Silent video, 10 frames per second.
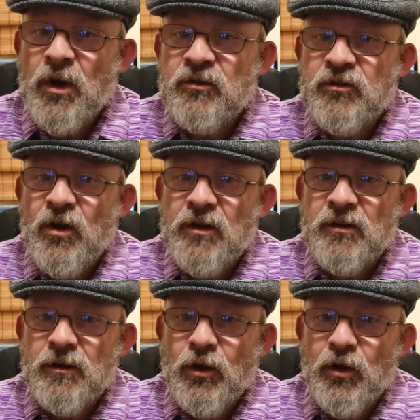But I
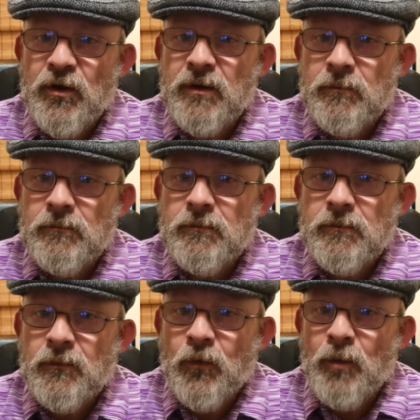started to learn
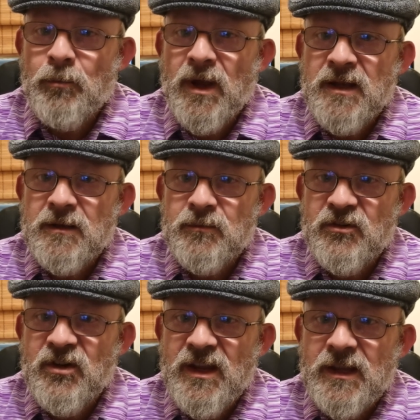what made
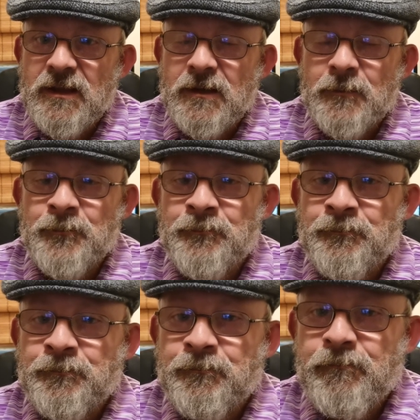him tick.
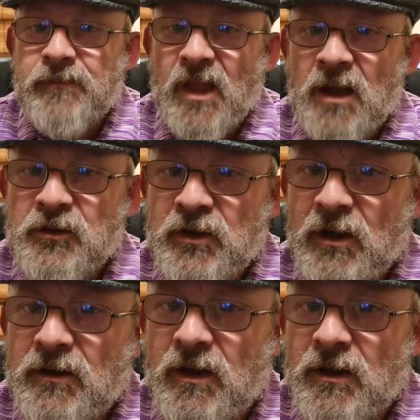And you
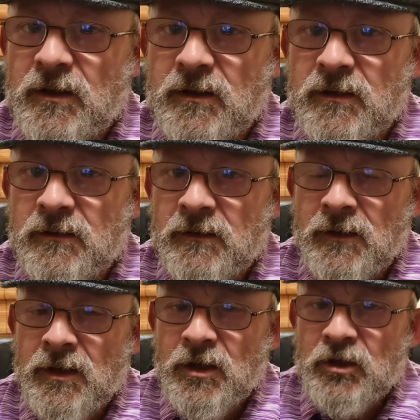kind of like,
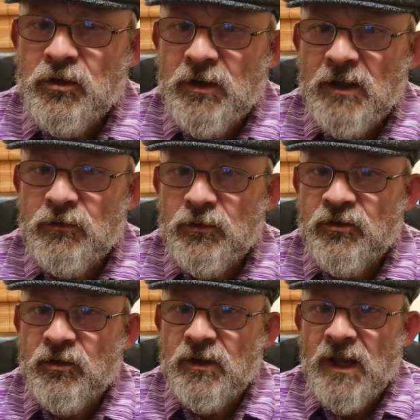you get to a
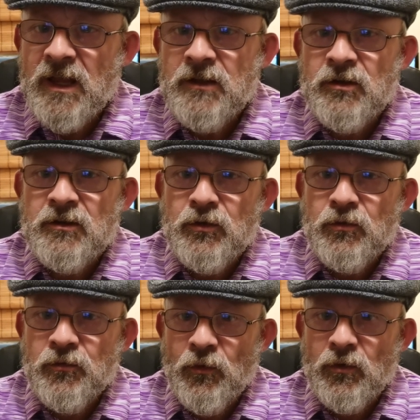certain age and
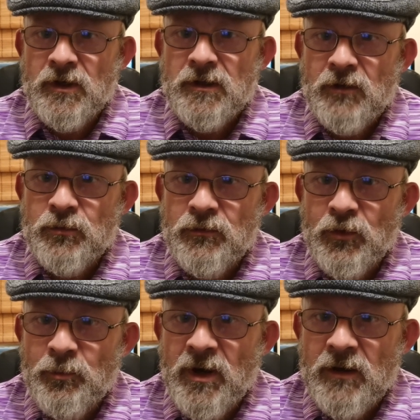you fall in love
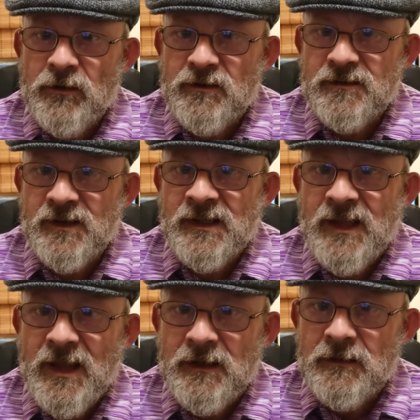with your parents
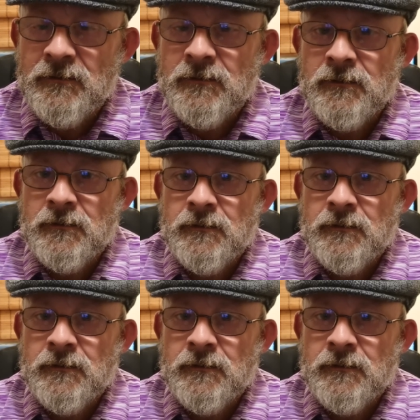again.